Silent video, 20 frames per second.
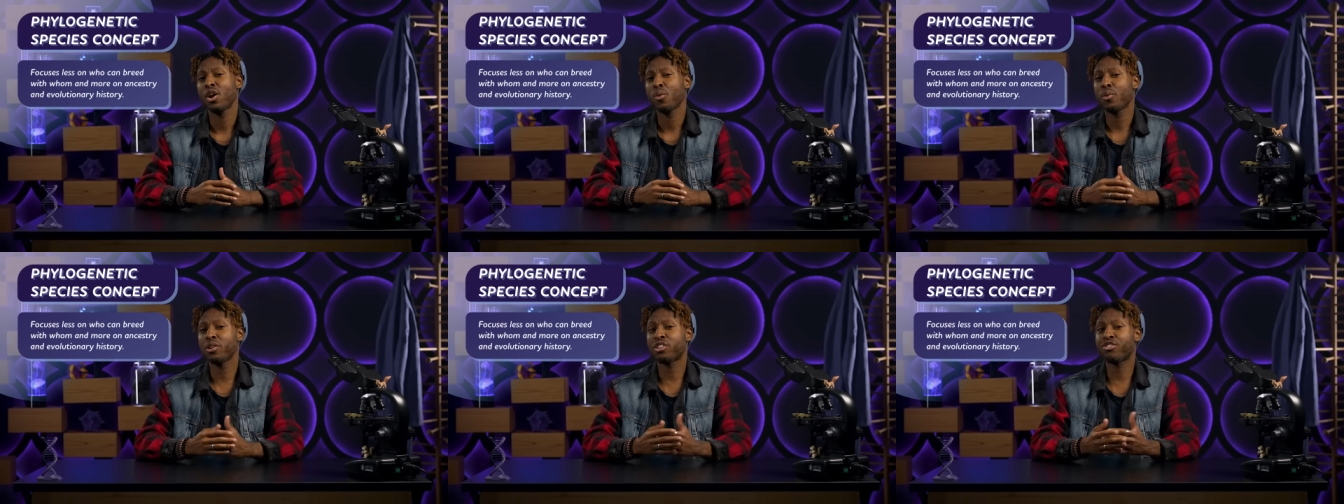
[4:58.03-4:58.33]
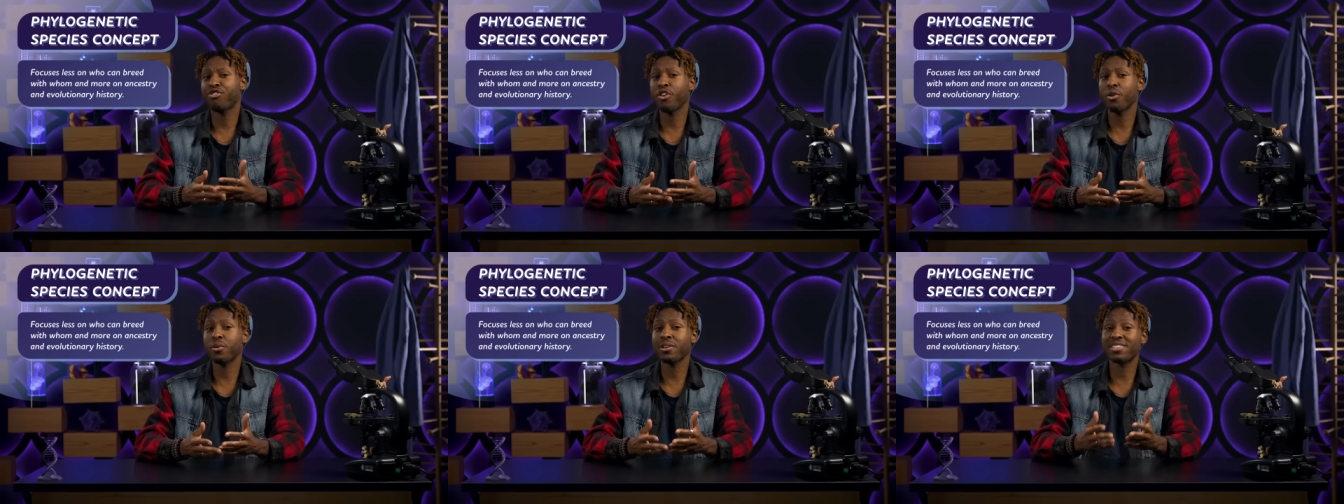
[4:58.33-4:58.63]
which
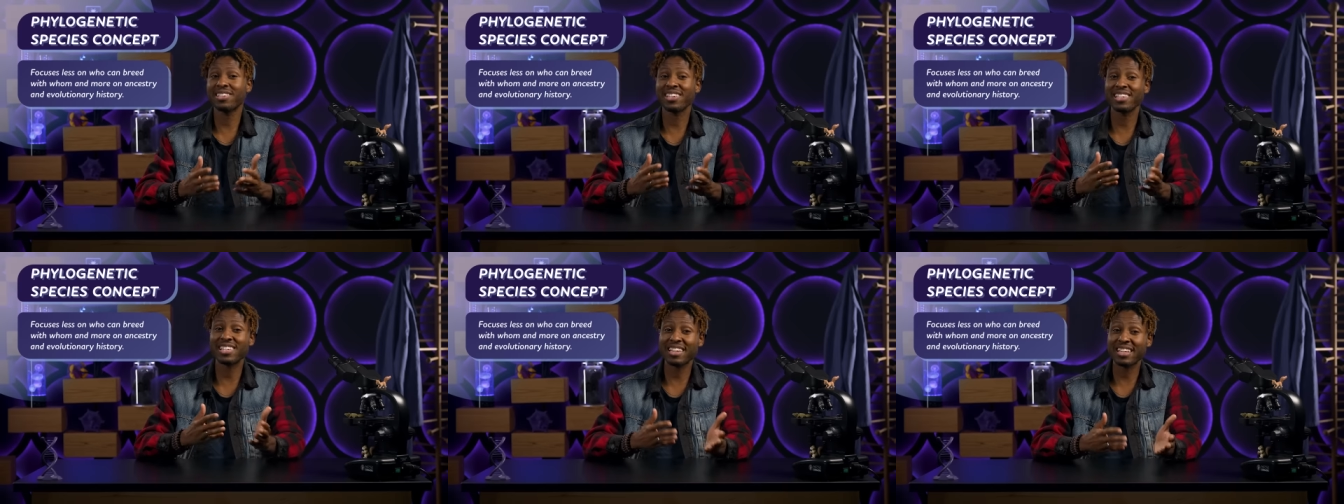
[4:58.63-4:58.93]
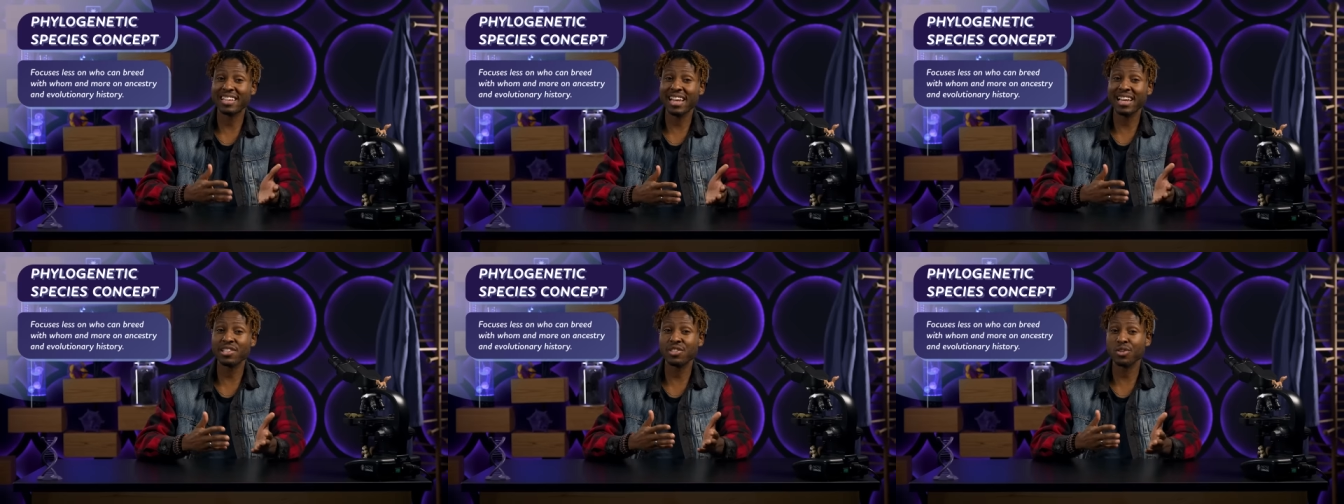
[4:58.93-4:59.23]
focuses
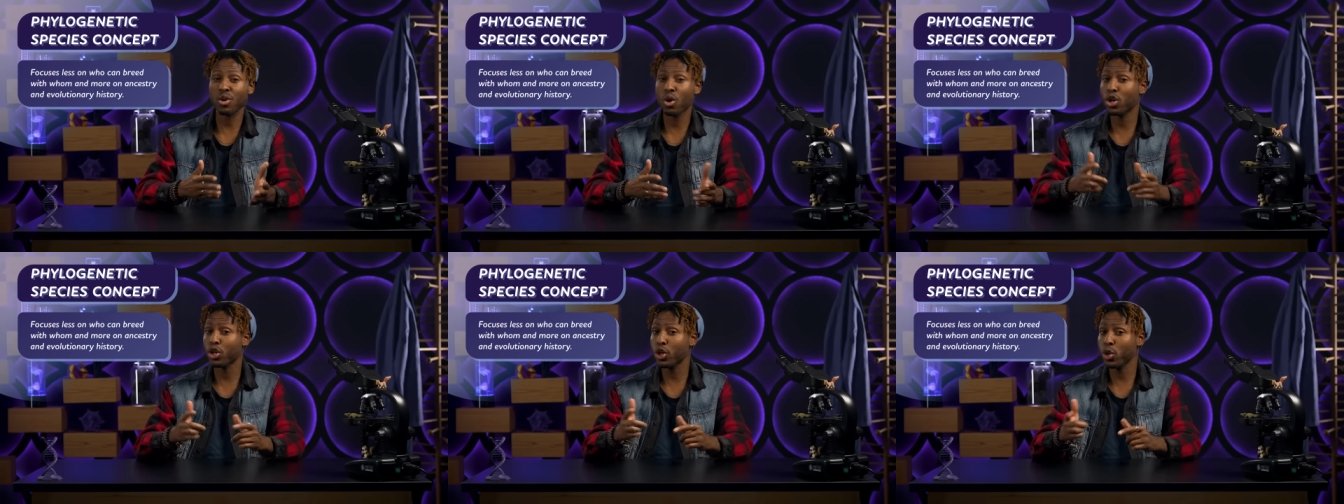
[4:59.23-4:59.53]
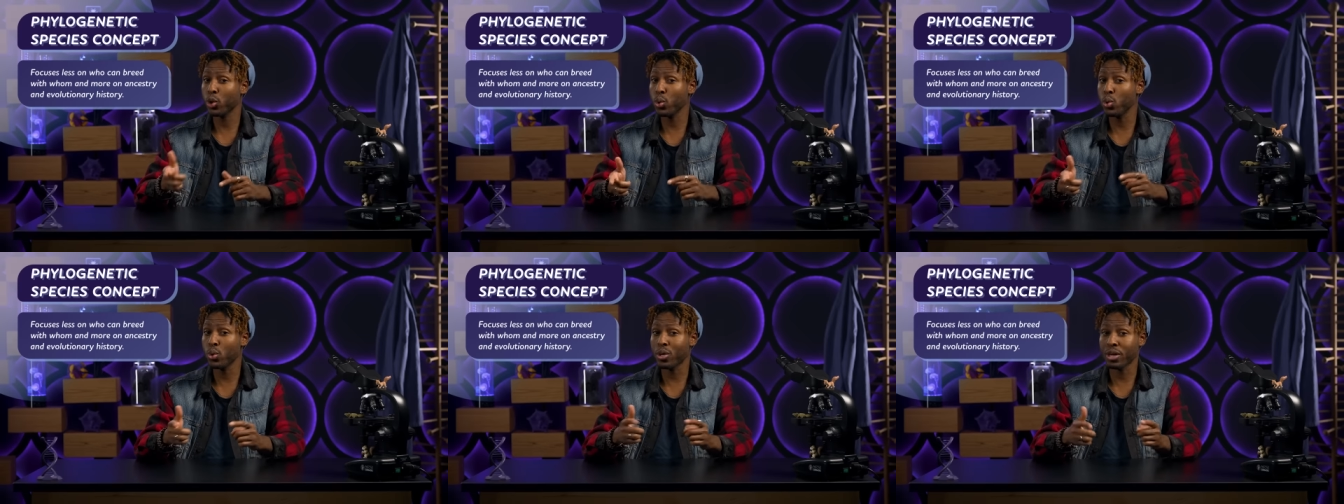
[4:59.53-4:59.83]
less on
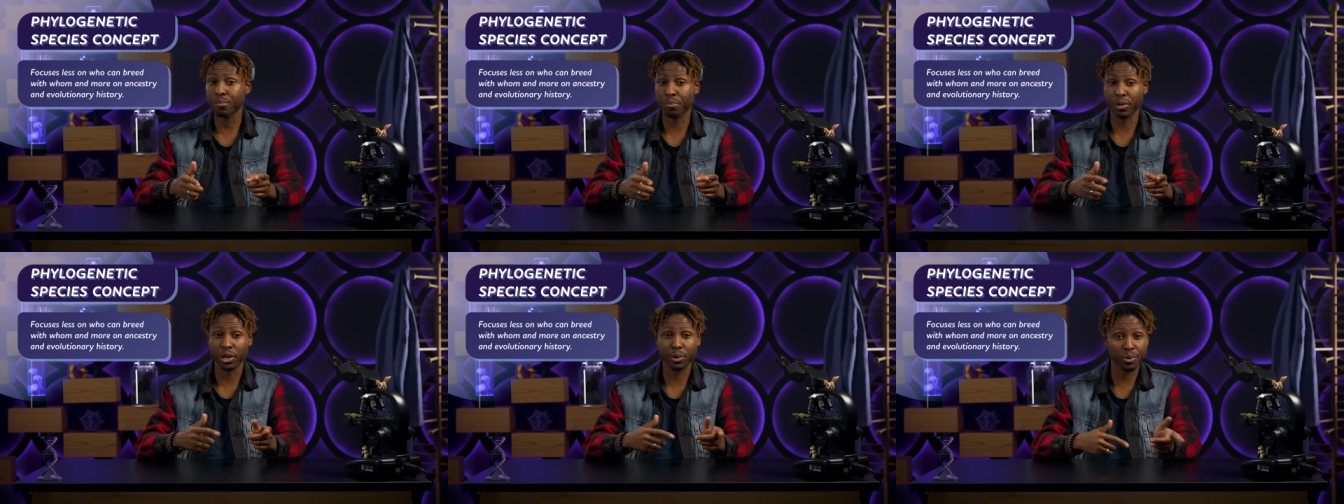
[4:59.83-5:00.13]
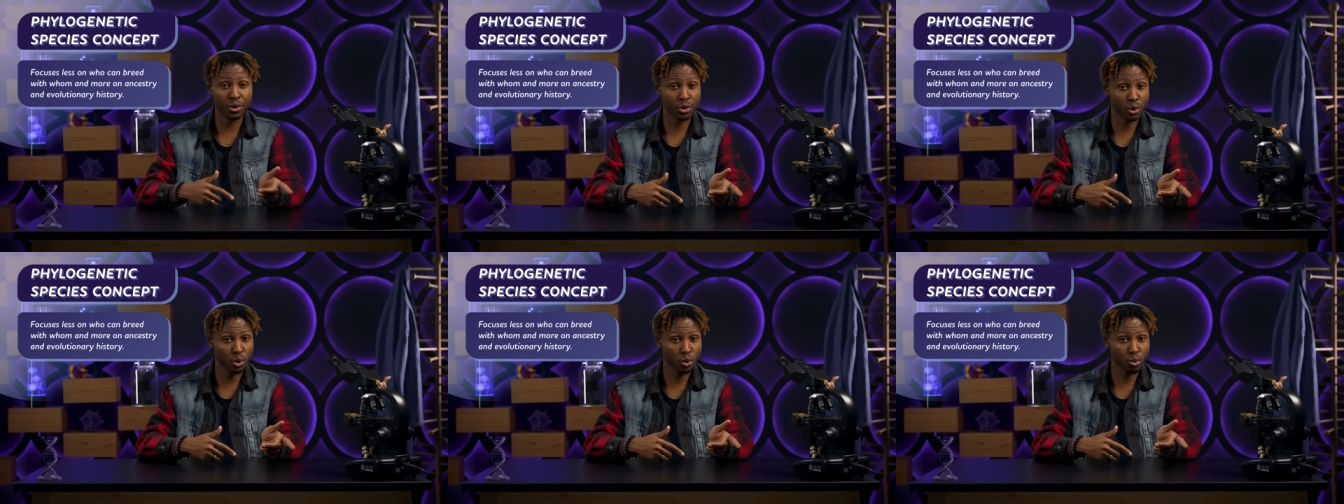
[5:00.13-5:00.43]
who can breed
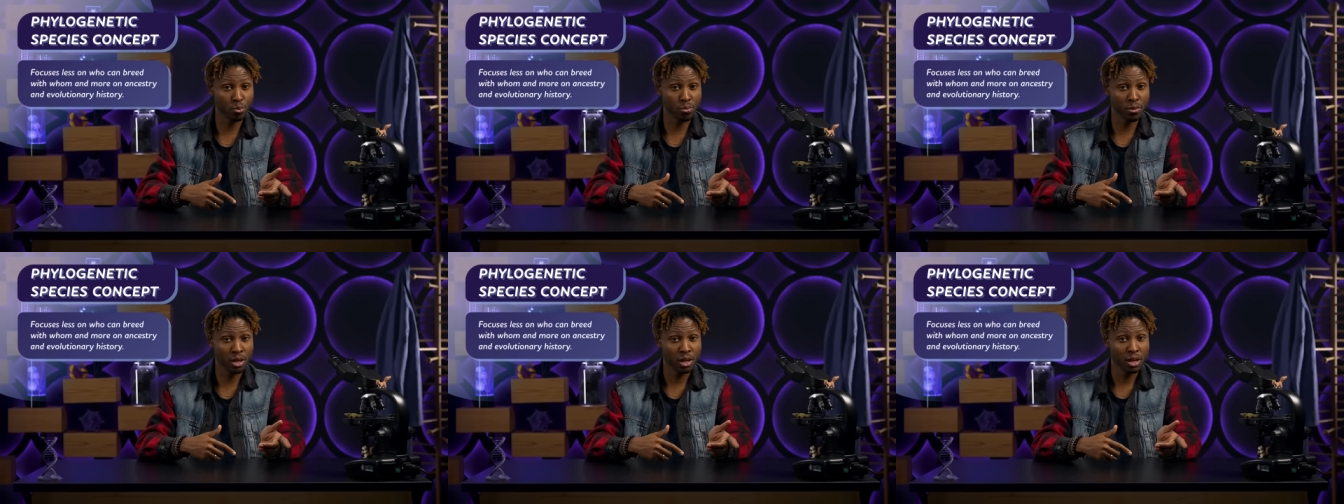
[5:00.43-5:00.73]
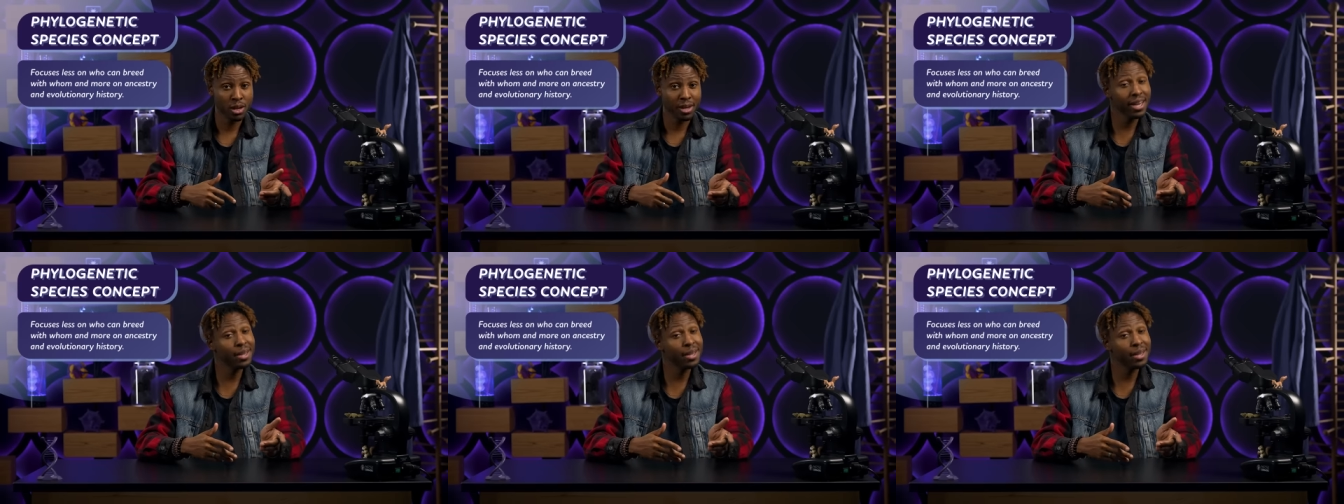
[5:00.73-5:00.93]
with whom